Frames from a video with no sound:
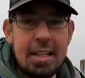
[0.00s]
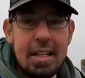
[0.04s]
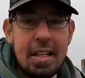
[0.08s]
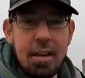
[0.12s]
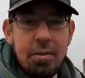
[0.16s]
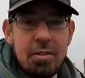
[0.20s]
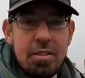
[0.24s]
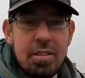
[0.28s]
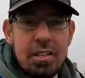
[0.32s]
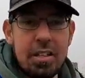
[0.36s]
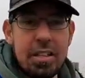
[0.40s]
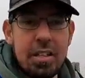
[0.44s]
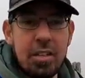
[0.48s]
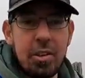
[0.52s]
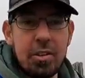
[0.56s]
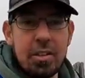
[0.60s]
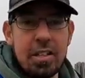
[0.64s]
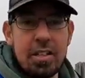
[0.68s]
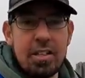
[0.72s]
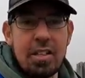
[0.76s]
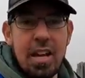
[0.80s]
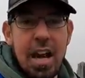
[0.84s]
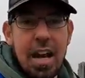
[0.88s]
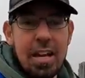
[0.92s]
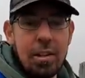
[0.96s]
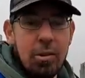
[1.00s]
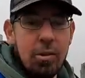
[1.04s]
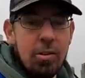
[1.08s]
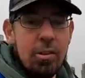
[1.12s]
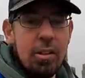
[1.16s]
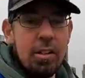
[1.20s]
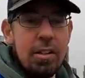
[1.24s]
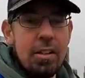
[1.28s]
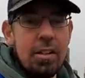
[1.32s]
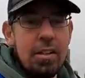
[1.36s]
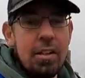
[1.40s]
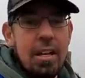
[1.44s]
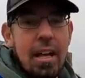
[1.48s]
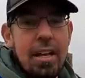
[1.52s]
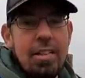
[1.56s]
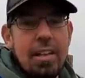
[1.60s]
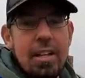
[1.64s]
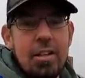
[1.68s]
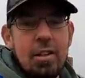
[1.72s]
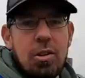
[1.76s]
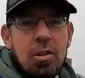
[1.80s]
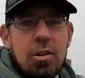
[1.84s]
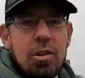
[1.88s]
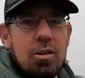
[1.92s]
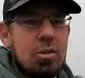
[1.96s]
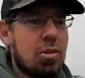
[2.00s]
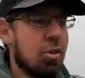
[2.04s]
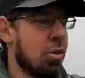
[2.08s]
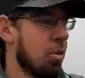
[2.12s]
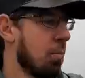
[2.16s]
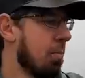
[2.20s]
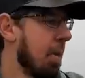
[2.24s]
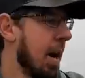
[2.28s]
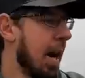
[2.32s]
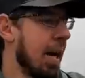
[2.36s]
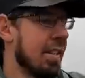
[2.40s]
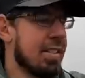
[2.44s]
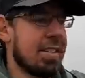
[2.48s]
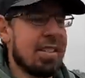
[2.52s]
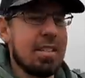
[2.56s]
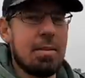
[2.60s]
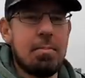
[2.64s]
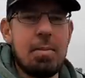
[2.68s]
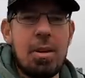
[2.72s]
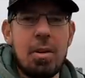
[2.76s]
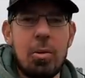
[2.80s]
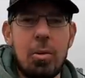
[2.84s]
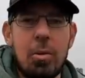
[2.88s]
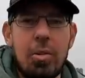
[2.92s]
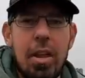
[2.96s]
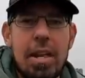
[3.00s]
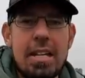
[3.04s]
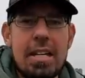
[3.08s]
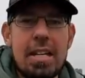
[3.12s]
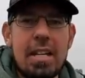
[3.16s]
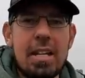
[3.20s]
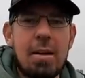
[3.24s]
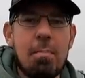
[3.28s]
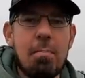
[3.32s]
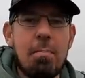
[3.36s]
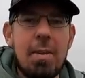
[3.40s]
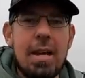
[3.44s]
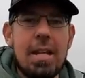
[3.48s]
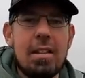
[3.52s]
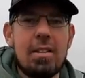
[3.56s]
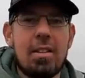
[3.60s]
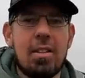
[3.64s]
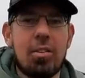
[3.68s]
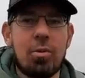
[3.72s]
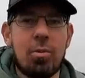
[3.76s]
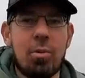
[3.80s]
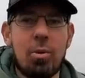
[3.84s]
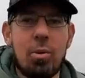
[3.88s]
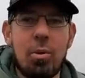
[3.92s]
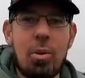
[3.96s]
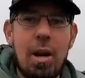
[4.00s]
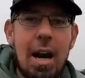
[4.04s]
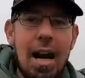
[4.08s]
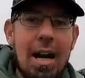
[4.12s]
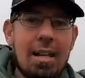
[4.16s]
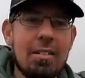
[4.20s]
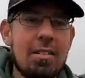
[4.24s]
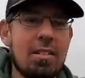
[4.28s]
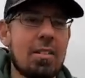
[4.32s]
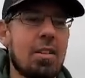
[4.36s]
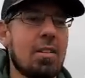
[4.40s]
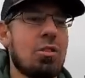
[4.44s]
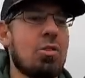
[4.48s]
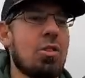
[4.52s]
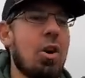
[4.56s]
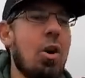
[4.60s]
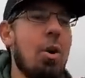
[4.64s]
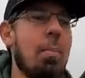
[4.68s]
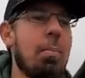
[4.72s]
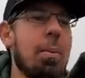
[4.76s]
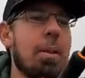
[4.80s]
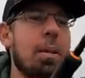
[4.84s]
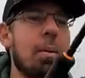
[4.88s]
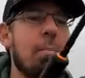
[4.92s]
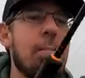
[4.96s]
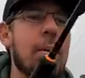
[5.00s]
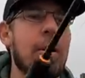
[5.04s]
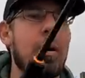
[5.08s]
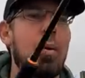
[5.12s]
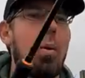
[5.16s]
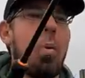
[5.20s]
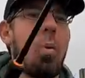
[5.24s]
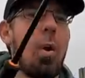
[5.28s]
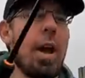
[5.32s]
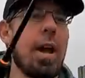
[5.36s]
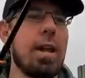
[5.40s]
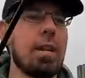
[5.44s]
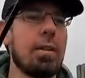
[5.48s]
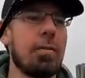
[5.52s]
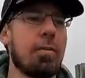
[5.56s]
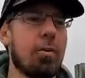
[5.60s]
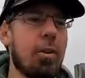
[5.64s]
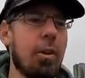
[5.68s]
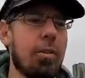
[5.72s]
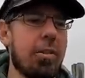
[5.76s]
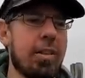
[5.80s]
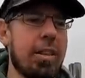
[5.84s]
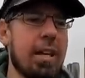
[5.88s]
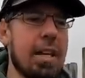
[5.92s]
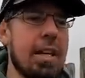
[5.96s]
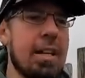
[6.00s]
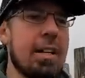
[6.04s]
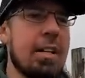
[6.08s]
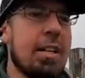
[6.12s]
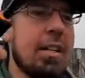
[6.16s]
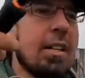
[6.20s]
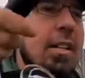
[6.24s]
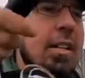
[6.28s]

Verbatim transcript: Then obviously you got the tail, and then you've got the two parts in the middle that you can pin through under the top in the middle where you've got the